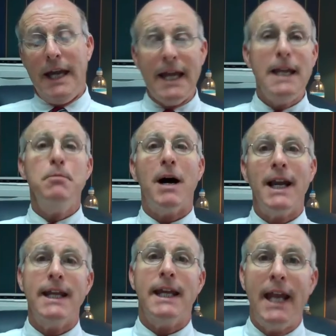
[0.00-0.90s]

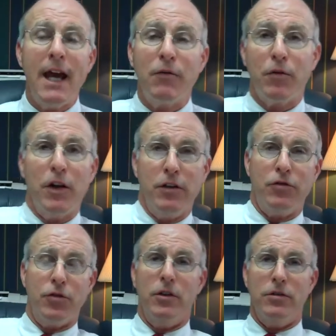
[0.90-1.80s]
Anybody can have flood
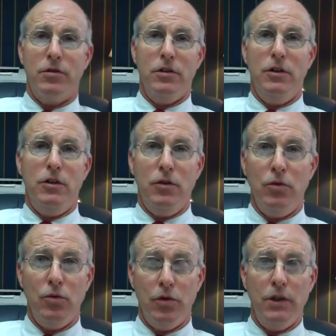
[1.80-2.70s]
insurance.
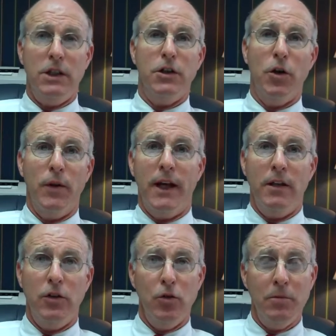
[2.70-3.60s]
You need to know
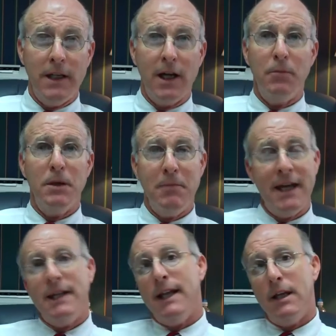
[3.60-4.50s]
that. You may not be
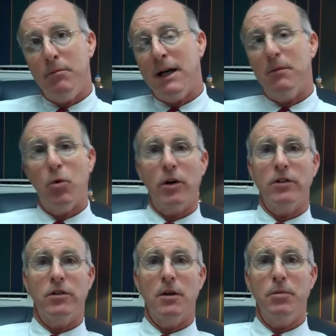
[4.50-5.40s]
mandated by a
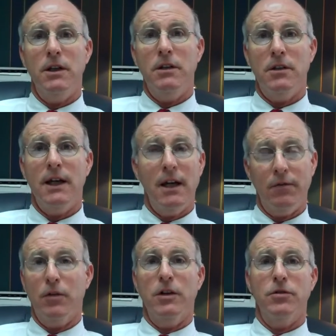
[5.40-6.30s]
mortgage company to
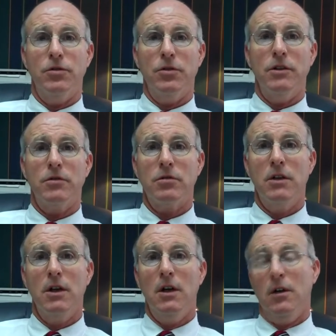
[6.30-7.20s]
have flood insurance,
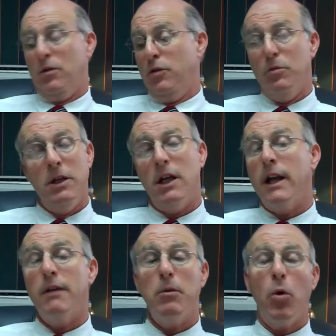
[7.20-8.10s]
or you may not
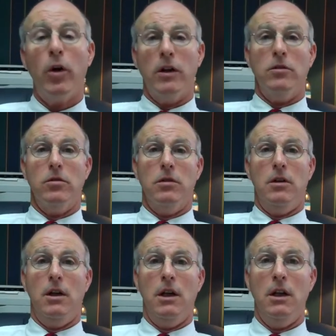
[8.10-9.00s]
have a mortgage,
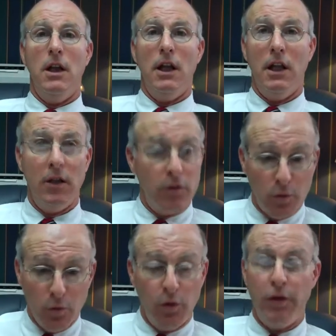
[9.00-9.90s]
and
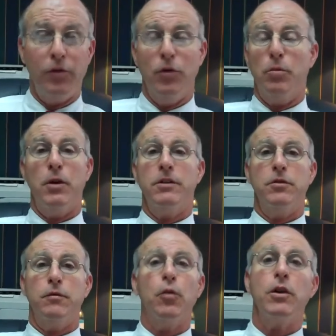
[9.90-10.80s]
so there's no
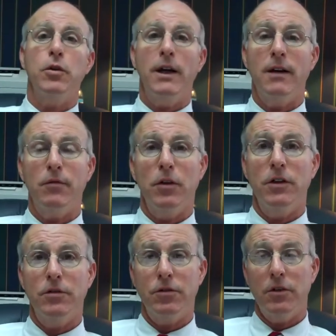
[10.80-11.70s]
pressure for you to have
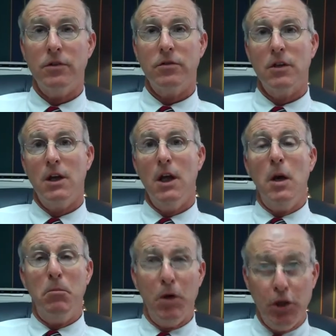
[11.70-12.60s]
flood insurance.
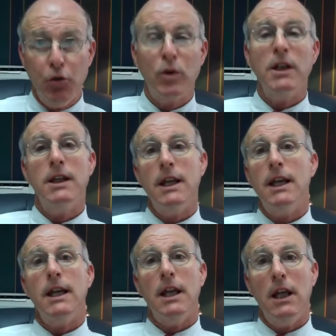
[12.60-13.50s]
But you can get
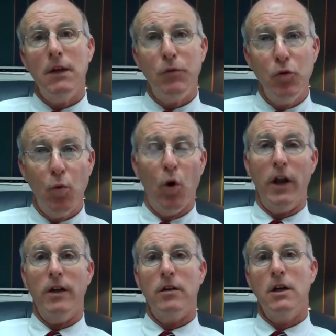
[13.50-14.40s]
it if you
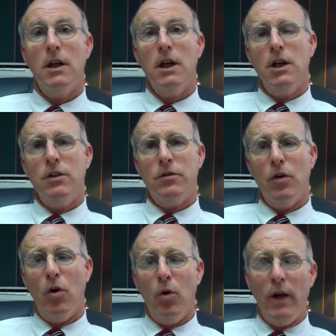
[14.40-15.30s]
want it.
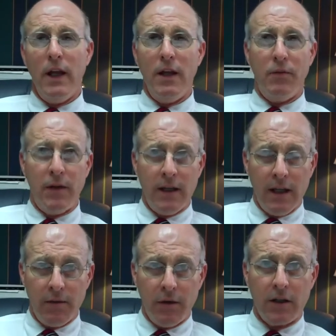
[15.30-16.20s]
So
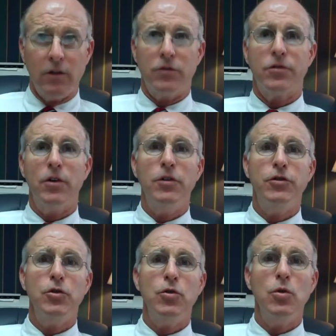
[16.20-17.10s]
if it
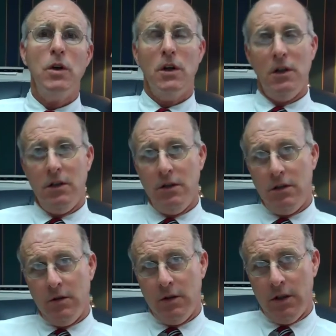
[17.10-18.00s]
concerns you,
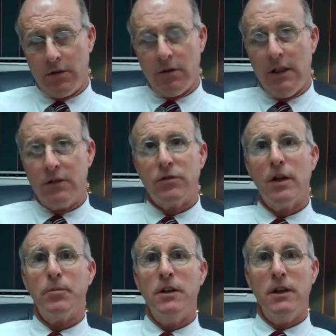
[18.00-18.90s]
it's
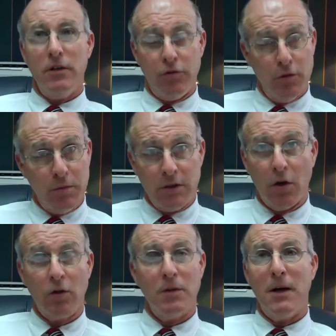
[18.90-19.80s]
something that should be
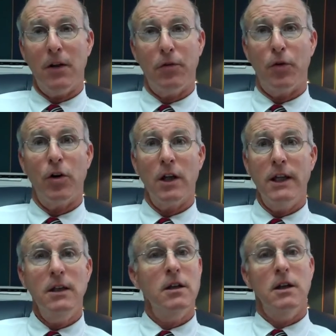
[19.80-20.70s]
talked about
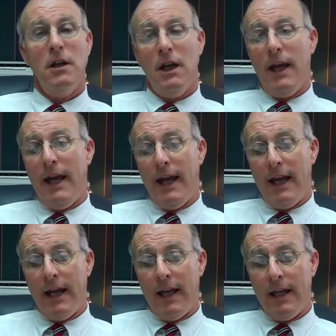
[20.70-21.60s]
thoroughly,
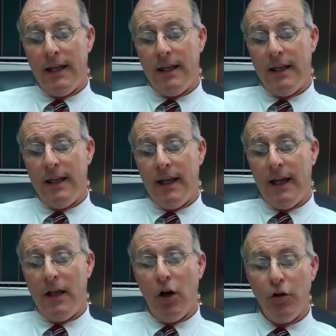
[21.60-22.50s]
and
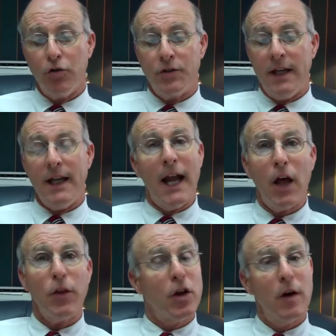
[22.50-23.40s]
understand
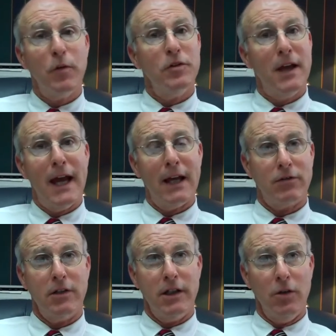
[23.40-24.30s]
how the coverage
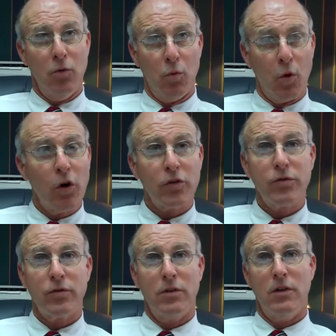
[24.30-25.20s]
actually
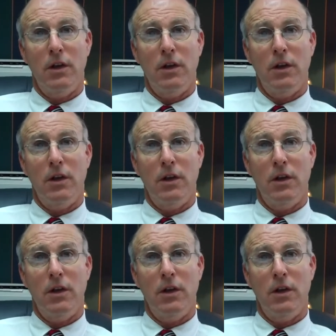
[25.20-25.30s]
works,